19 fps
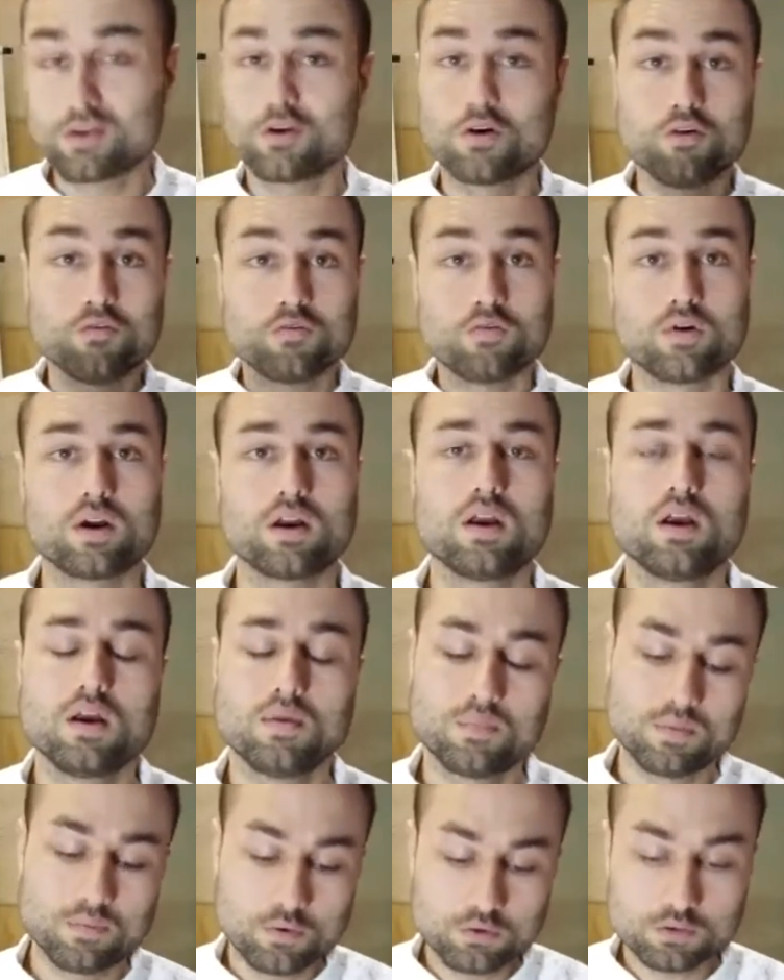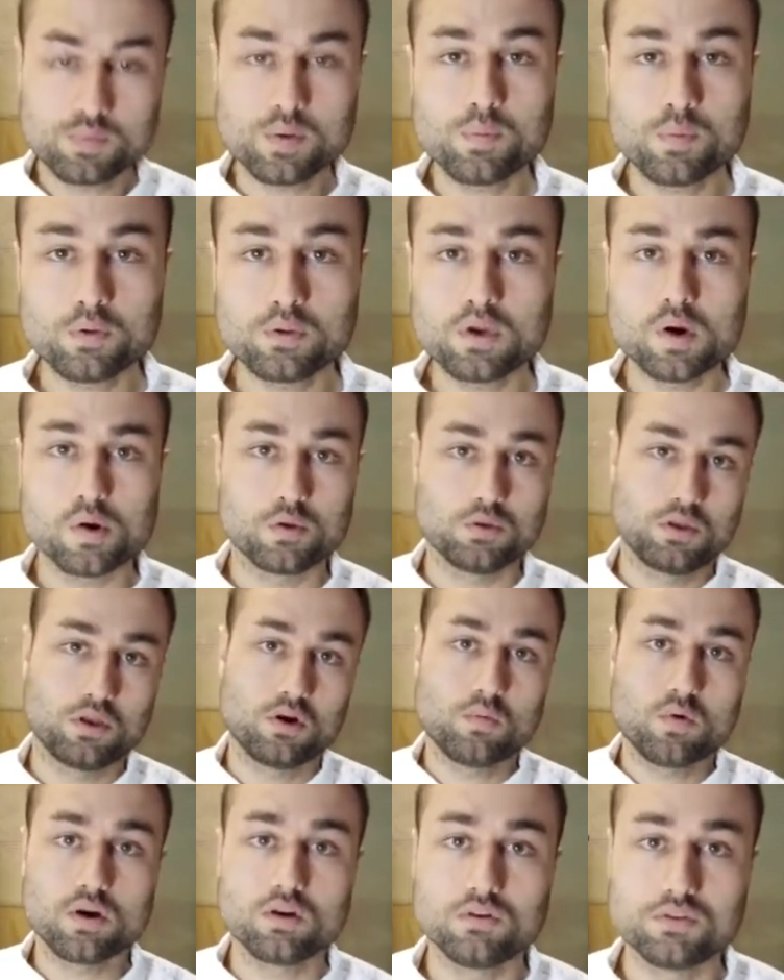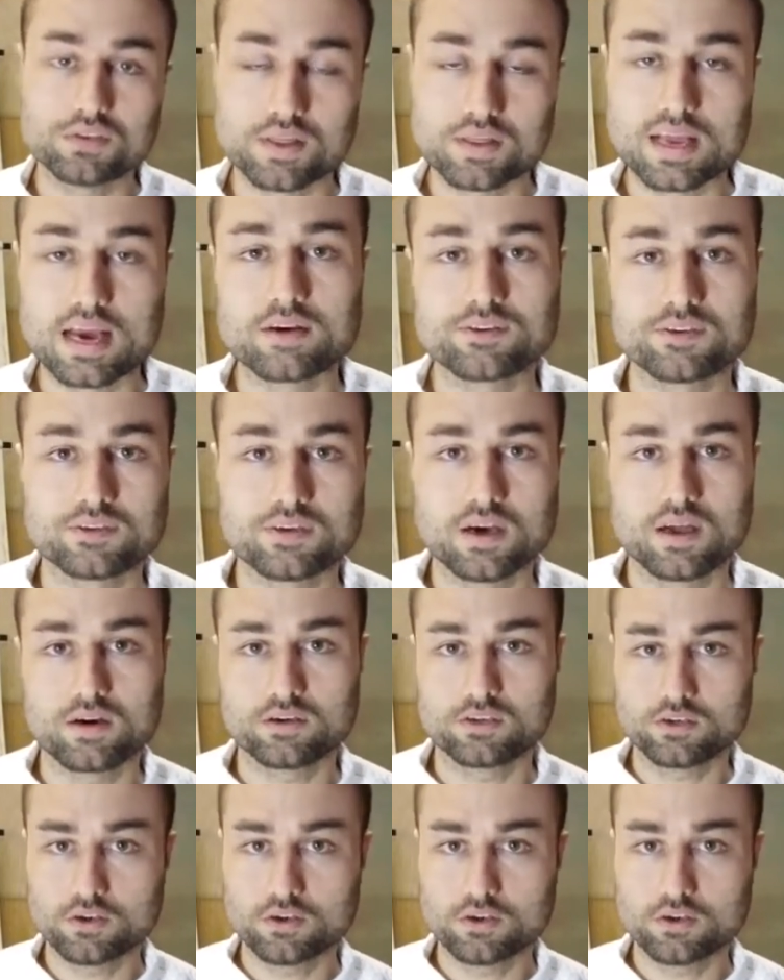Go for it. But most people don't. They don't want to lose $1,000.